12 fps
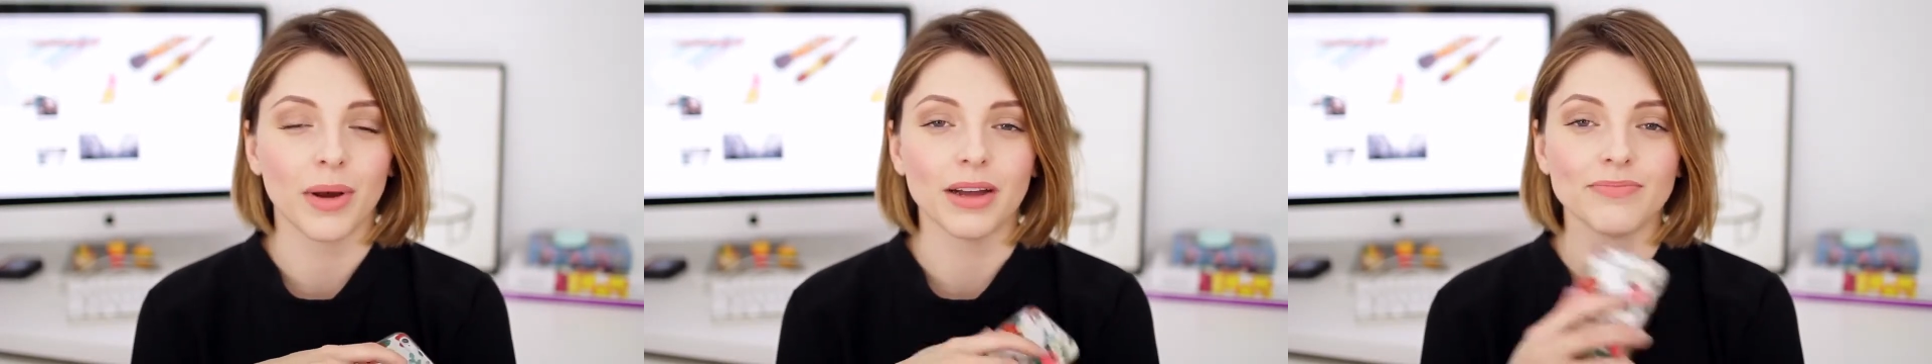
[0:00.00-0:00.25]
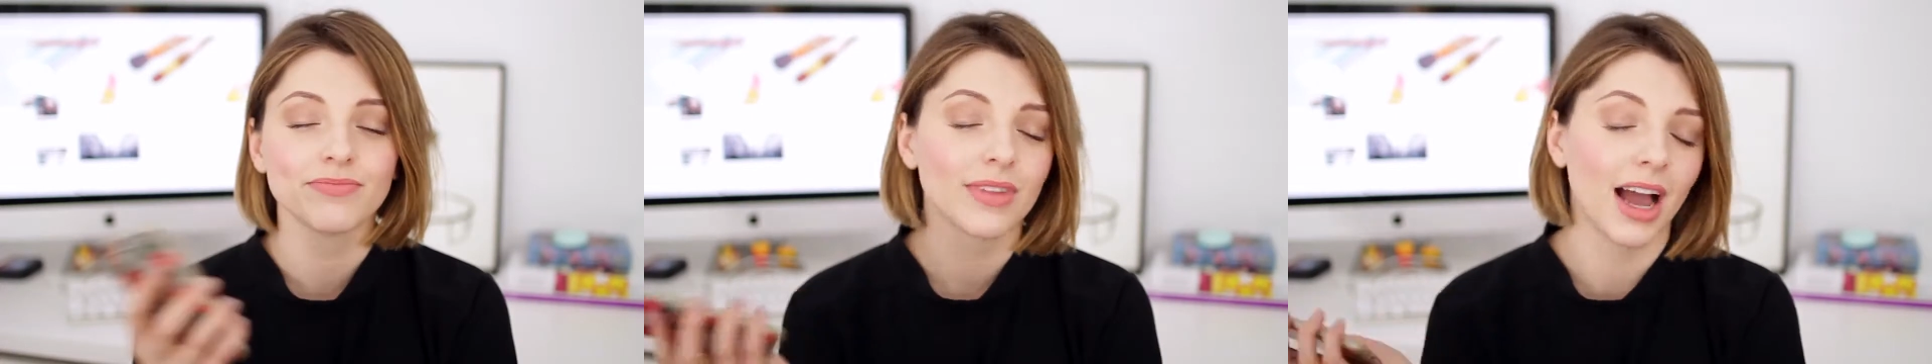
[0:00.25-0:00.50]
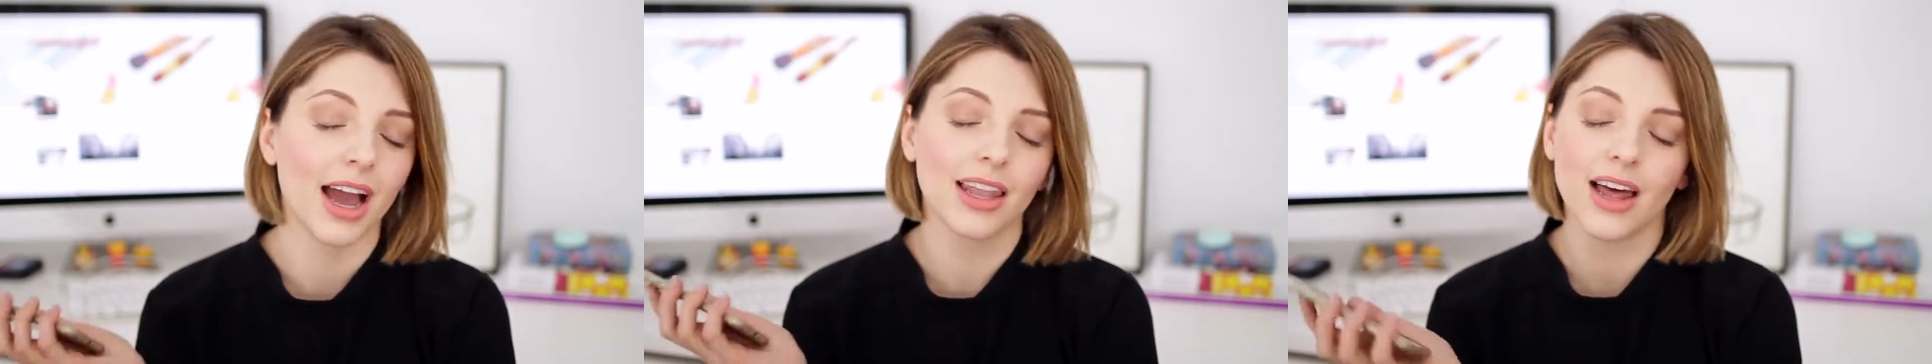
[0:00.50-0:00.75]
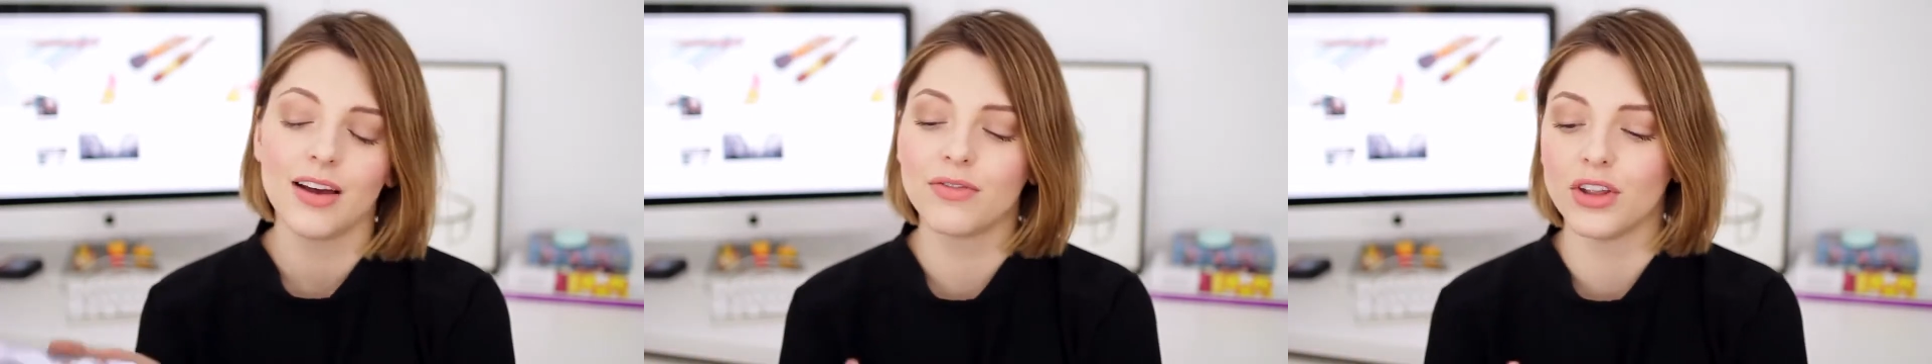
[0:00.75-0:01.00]
but I
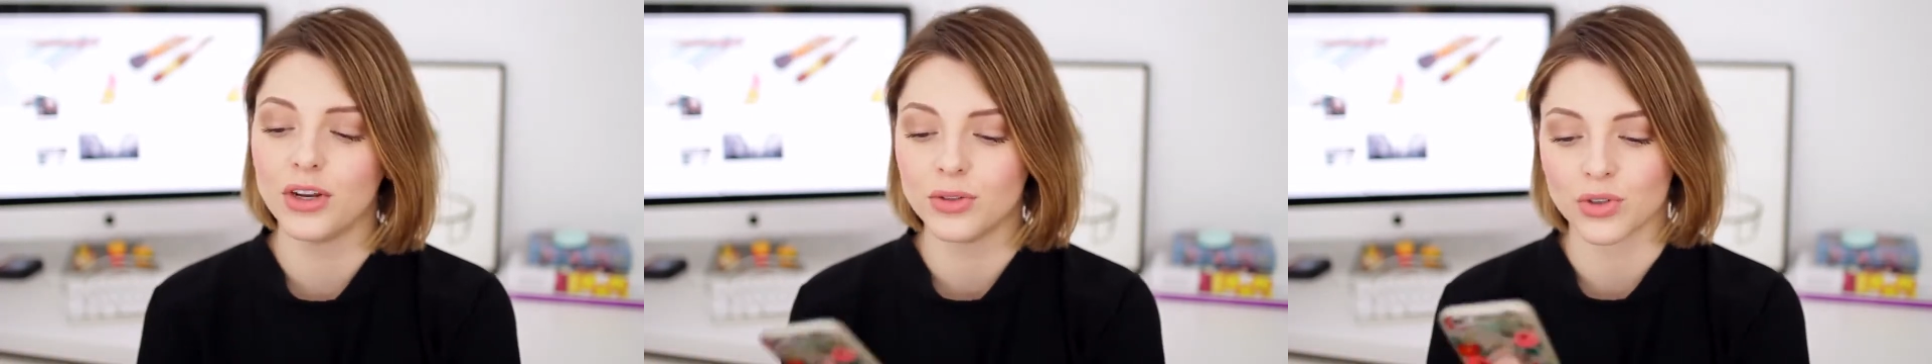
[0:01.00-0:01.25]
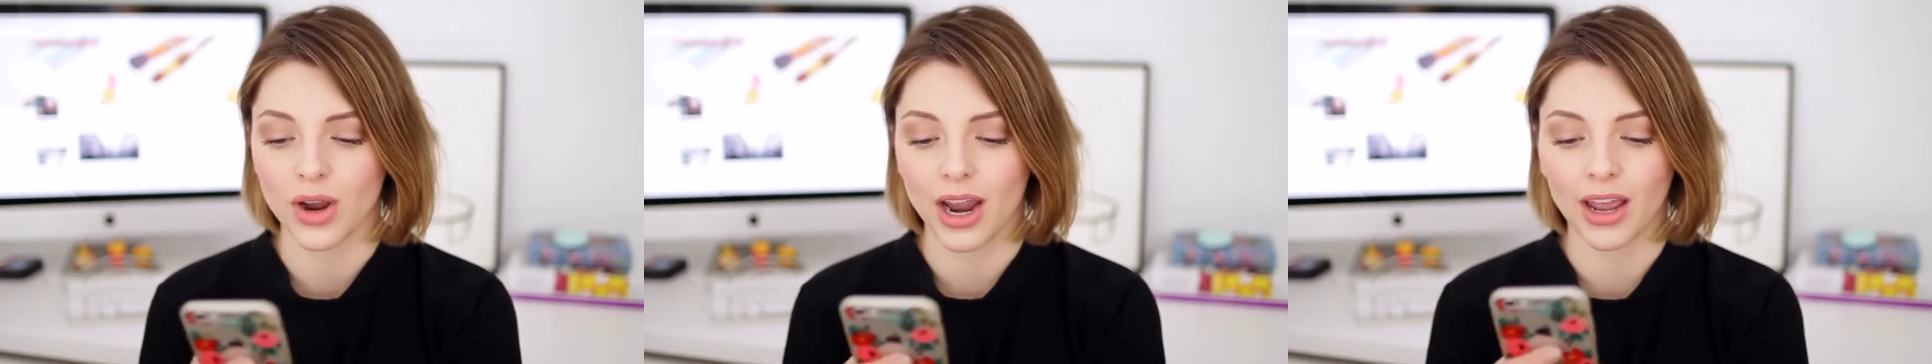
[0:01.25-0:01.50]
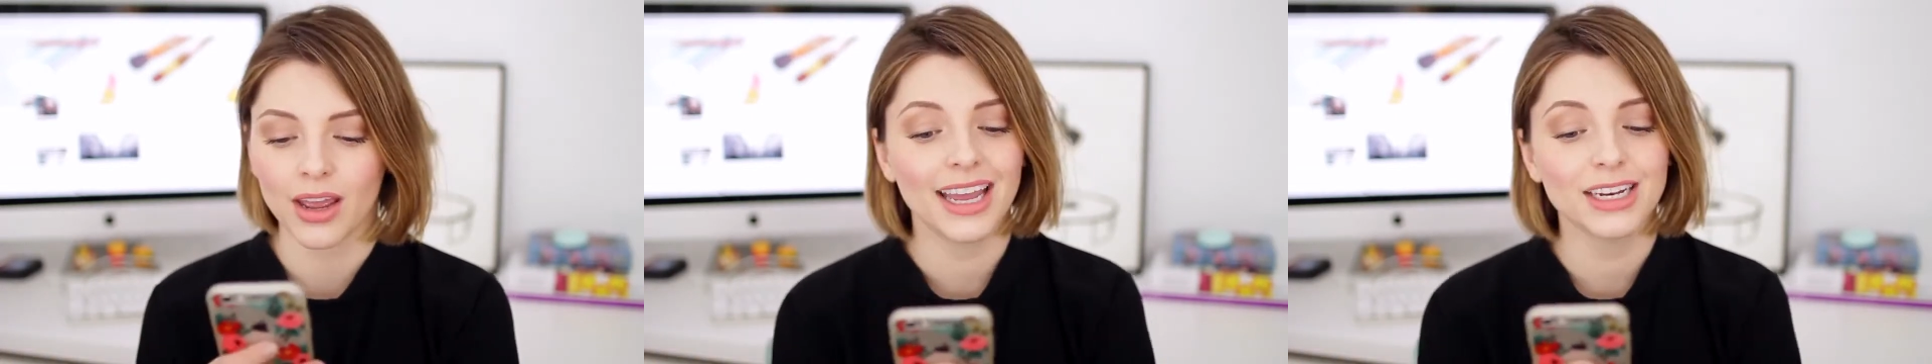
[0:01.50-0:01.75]
love the new Drake.